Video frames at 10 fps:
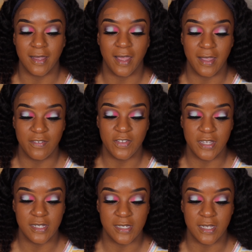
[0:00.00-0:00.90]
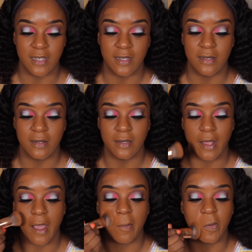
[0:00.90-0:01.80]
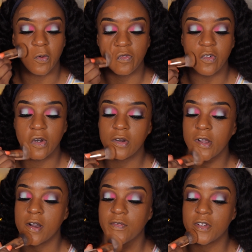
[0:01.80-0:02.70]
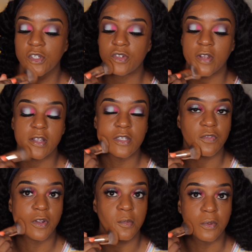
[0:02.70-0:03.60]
KVD Good Apple Full Coverage Transfer